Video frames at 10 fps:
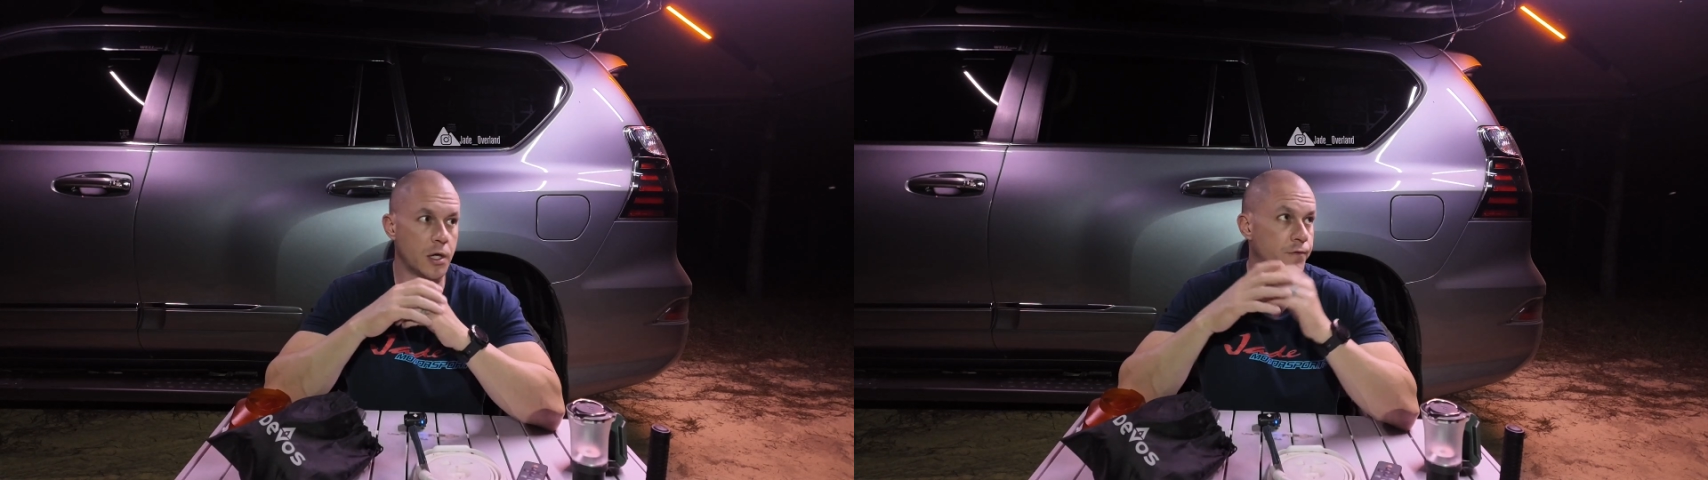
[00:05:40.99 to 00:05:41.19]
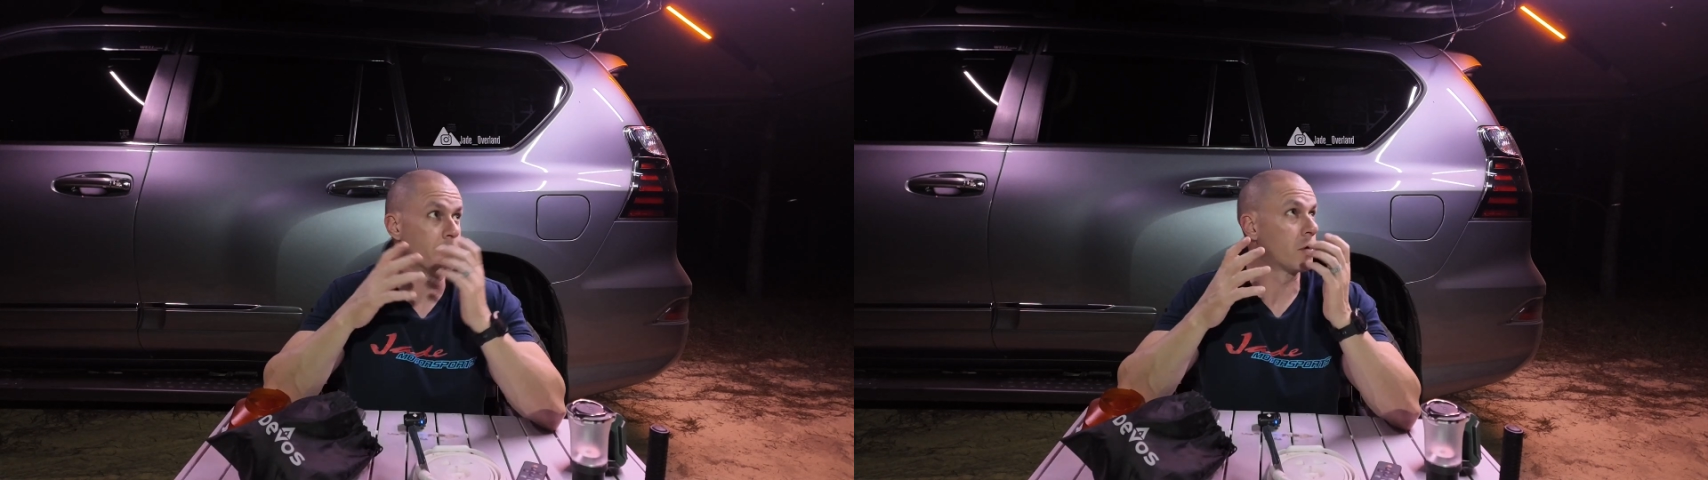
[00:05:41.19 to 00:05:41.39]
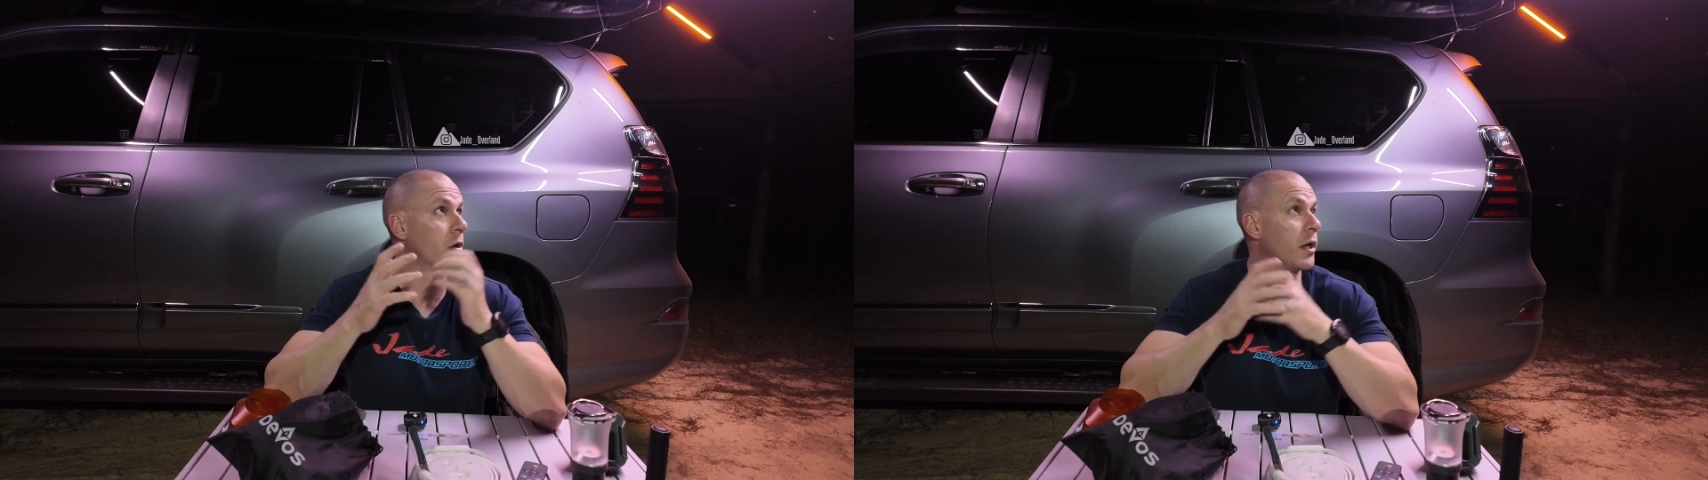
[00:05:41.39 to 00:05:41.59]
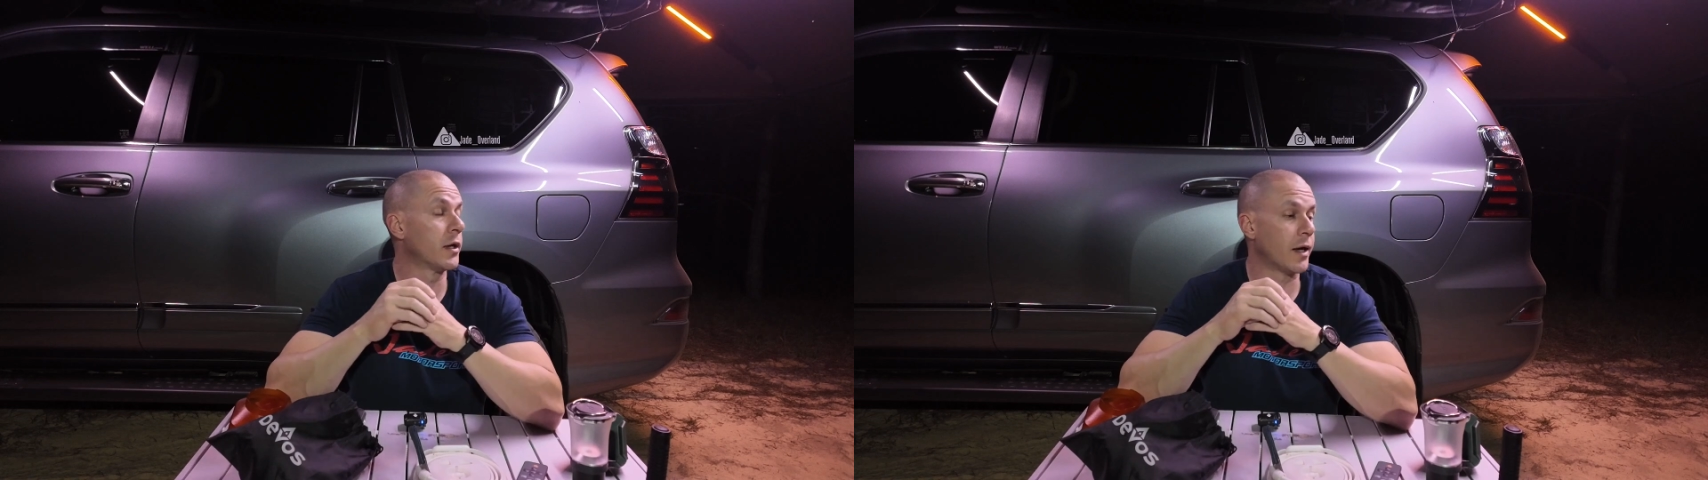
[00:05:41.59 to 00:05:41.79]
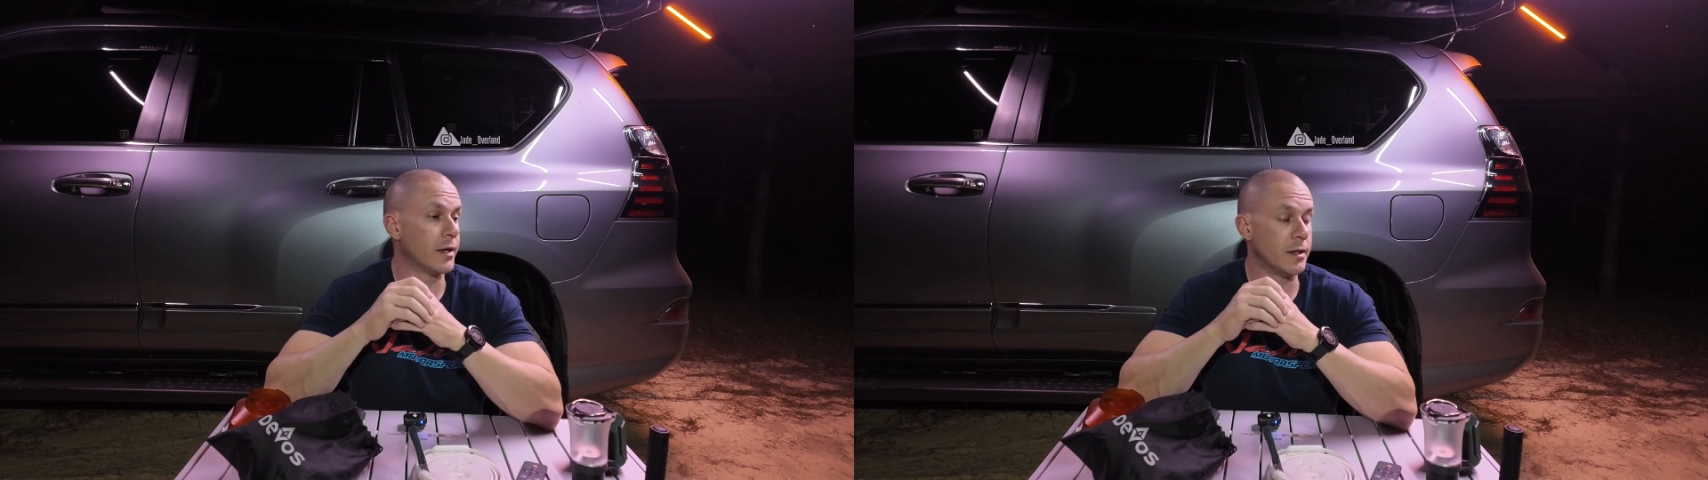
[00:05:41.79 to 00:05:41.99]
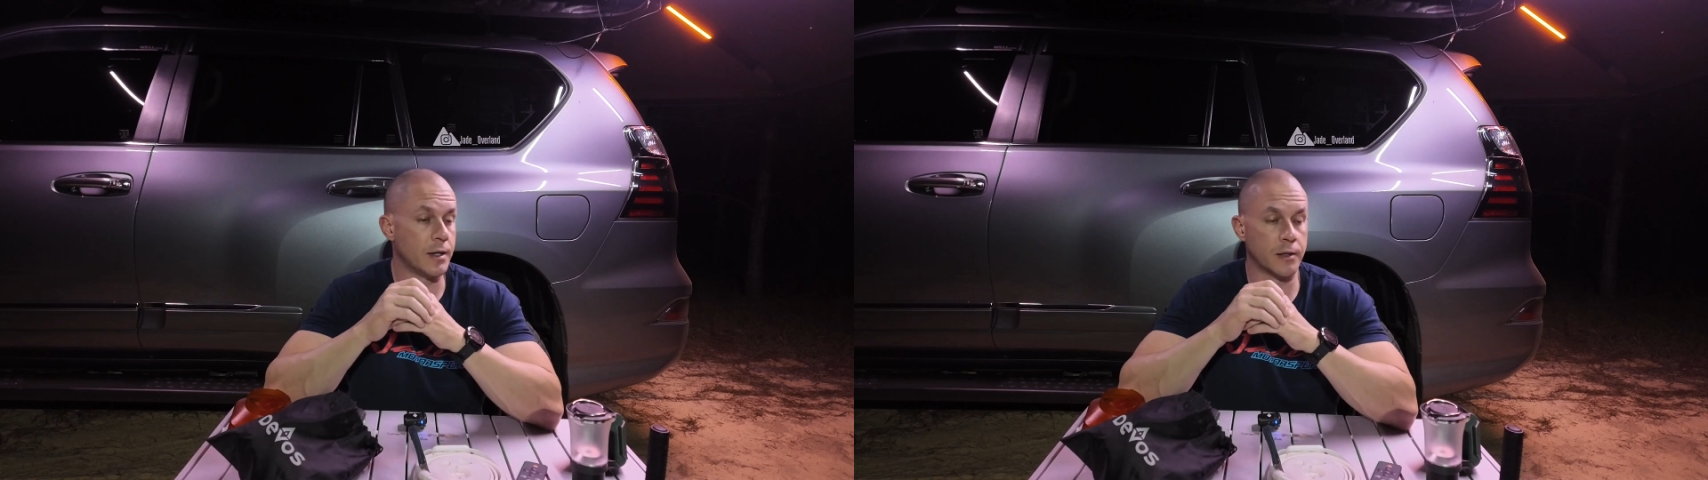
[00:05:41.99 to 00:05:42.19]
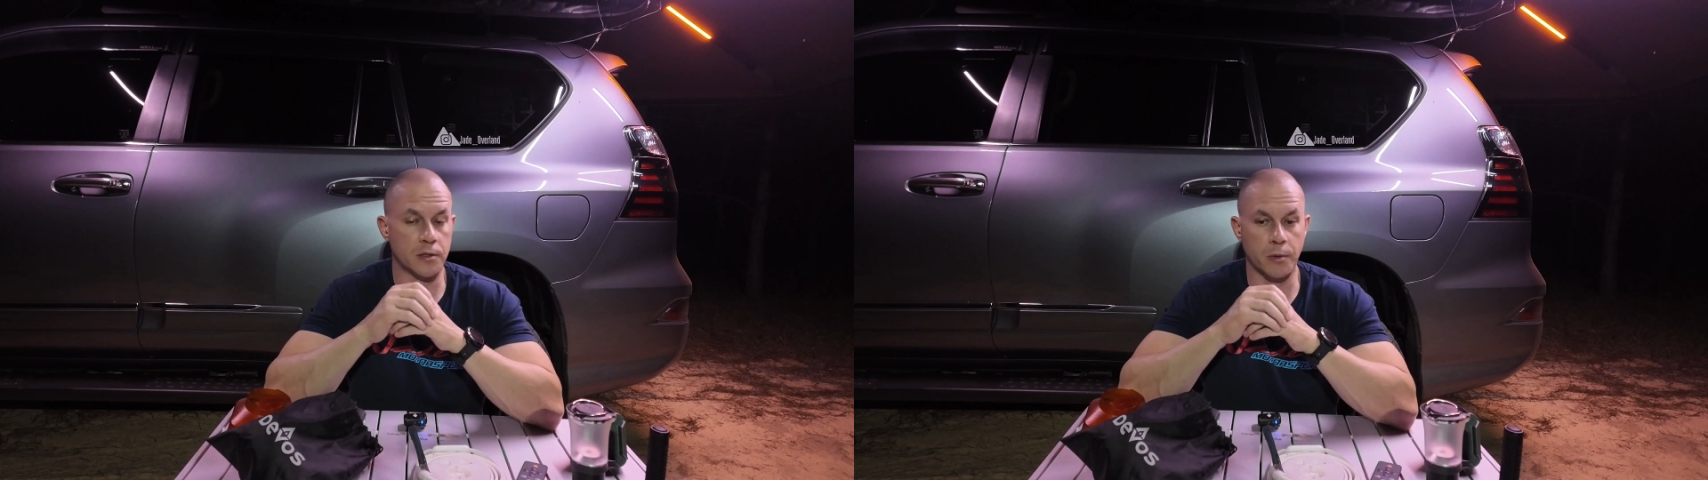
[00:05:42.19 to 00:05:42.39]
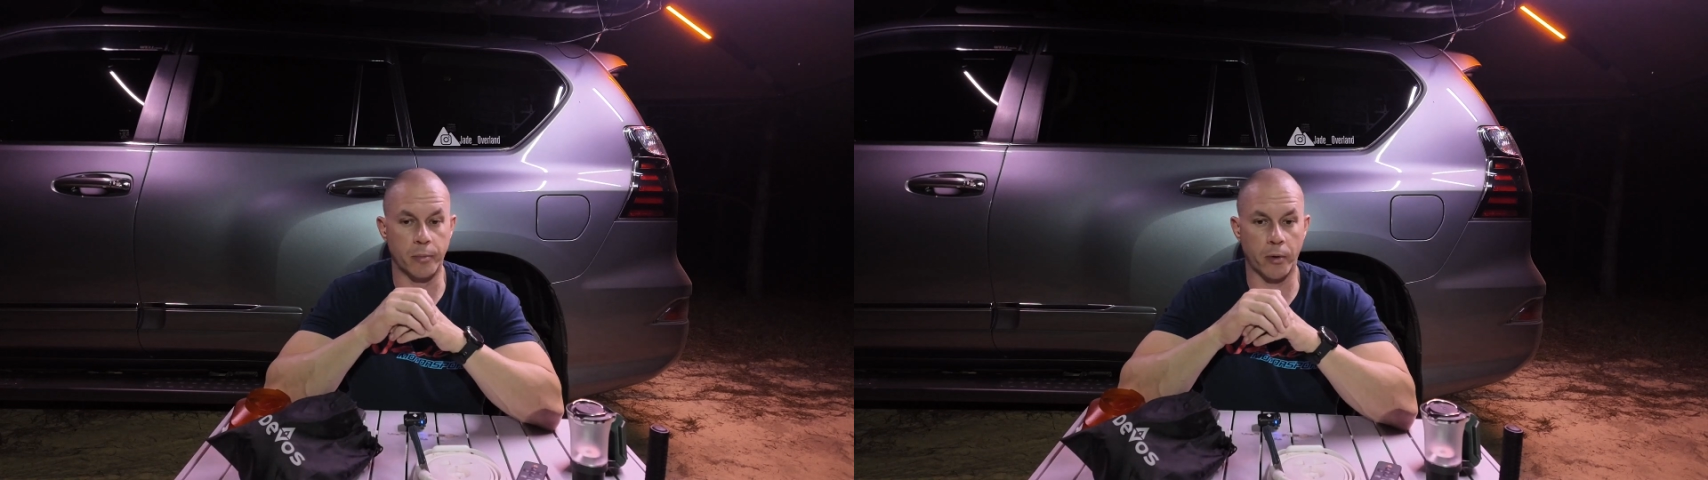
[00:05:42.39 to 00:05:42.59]
If I'm cooking and I need it
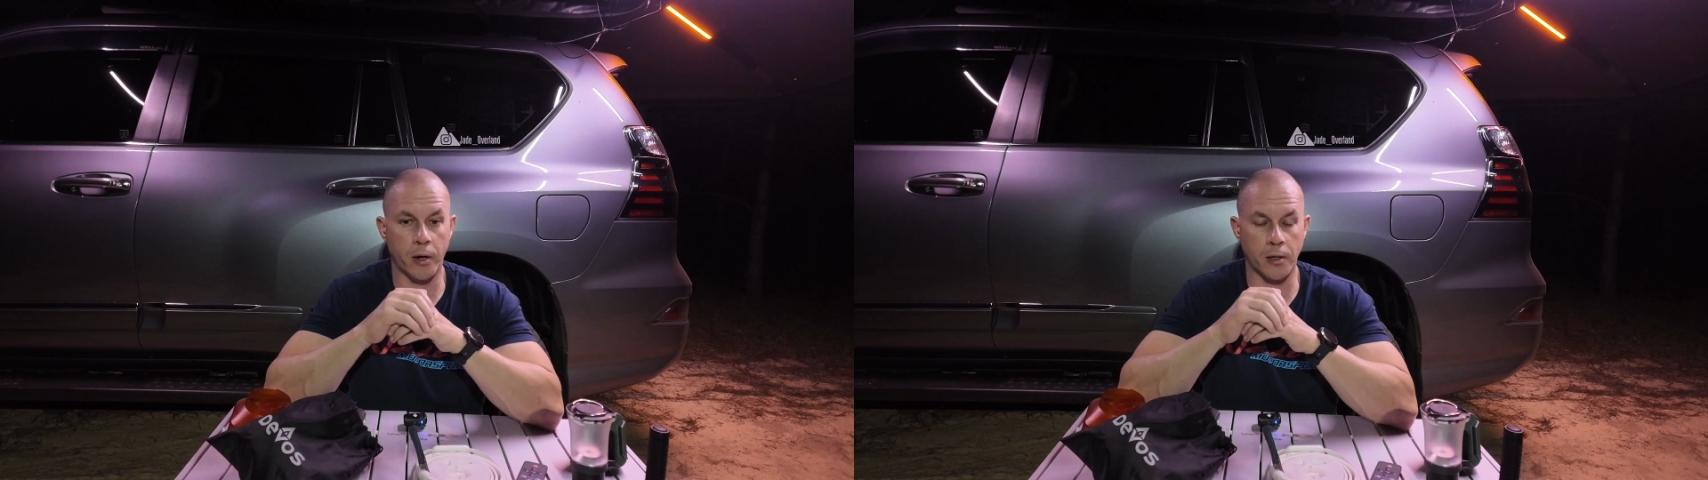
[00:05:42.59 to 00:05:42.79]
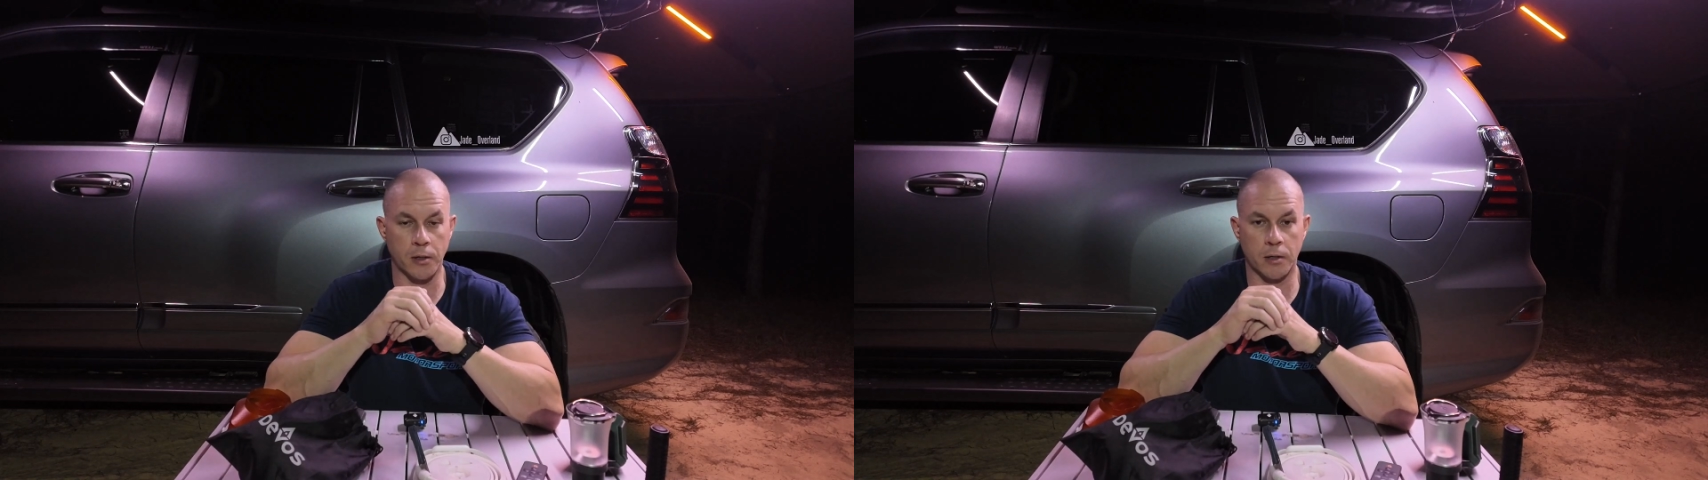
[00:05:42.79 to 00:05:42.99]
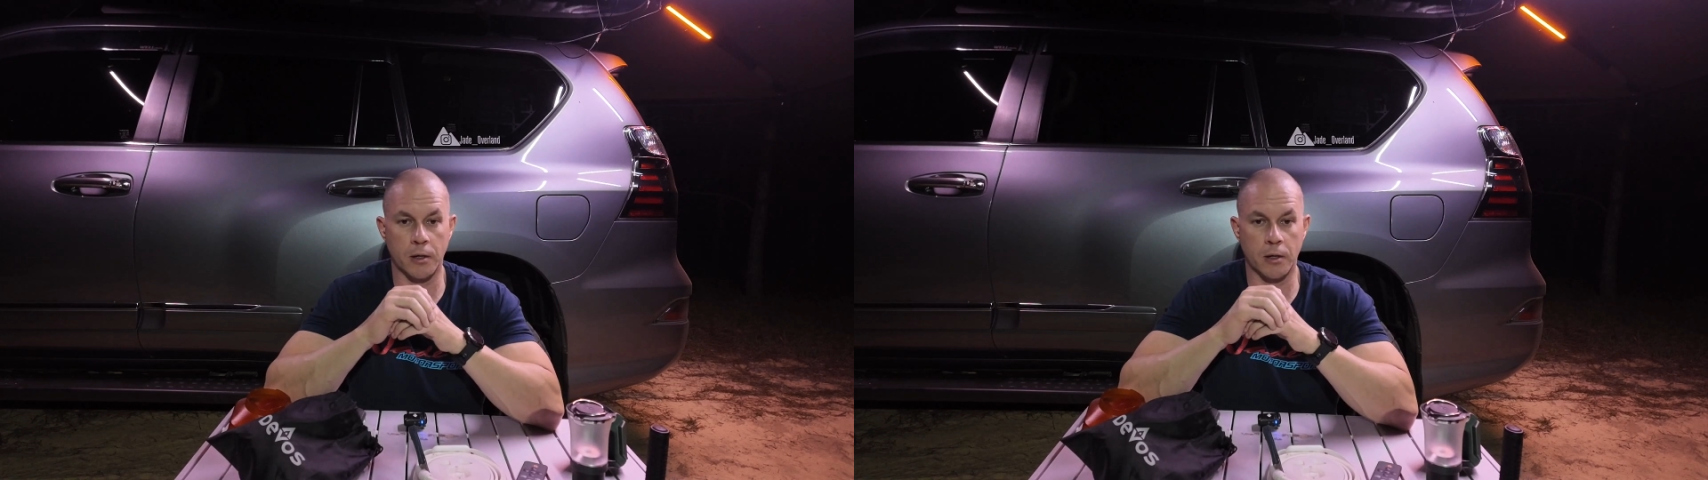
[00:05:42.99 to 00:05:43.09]
to be bright,